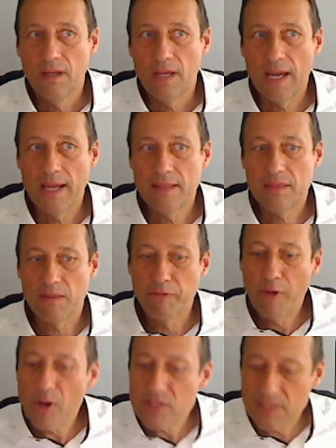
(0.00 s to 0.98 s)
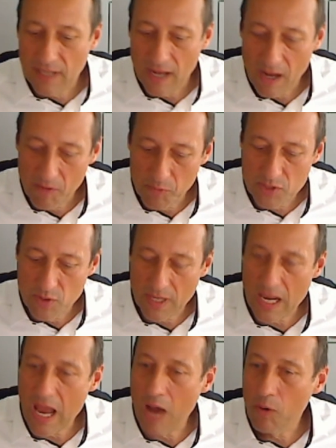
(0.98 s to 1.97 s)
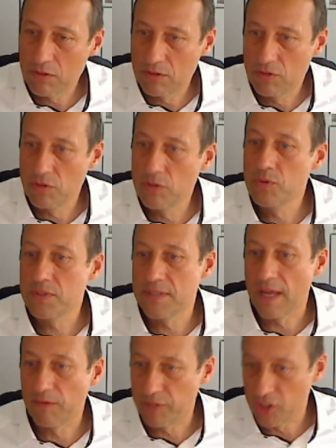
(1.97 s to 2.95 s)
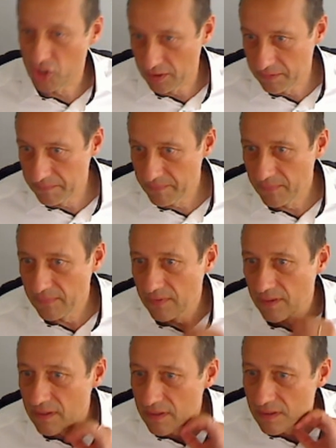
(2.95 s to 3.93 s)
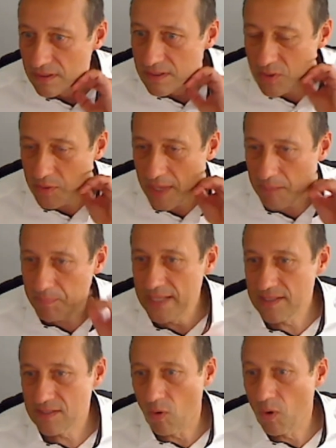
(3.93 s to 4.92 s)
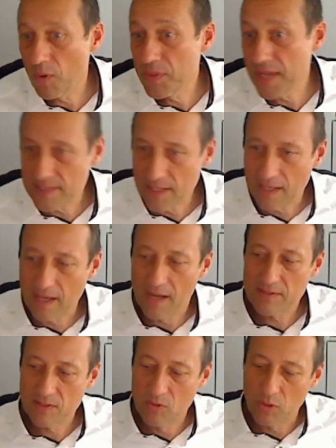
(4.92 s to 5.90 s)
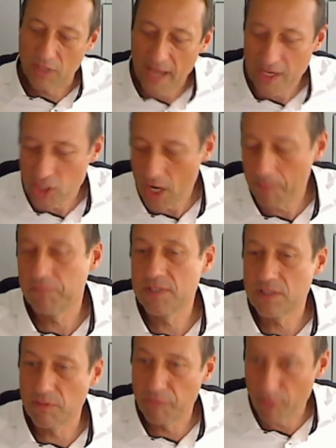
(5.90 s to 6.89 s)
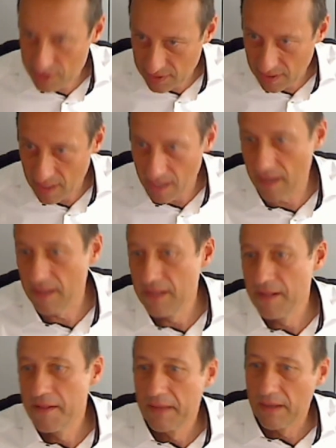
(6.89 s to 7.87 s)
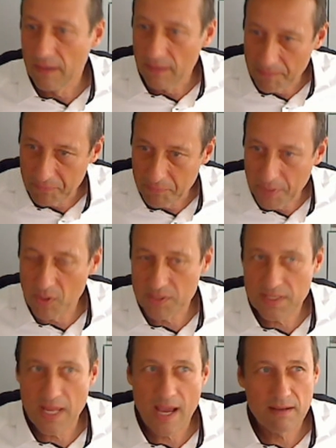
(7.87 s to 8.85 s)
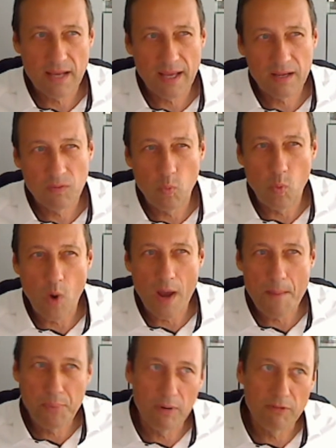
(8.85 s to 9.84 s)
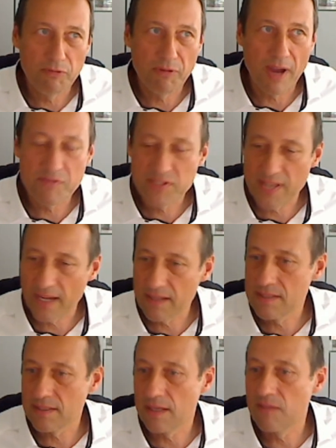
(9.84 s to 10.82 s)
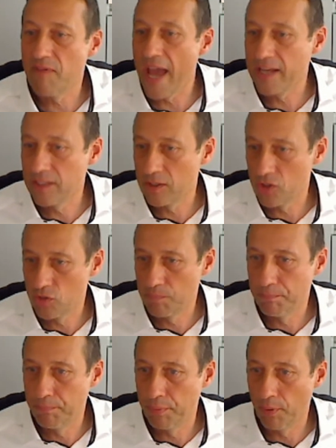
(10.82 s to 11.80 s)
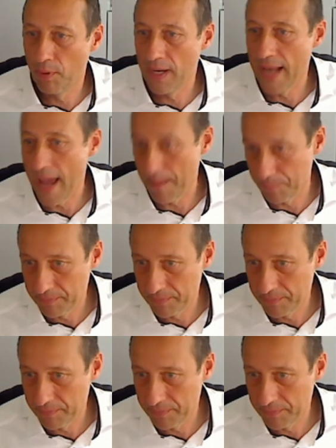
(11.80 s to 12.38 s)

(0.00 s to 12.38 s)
And the first car was not allowed to use that feature. So that means all the other cars could catch up with the first car because they had like 1.5 seconds advantage per lap.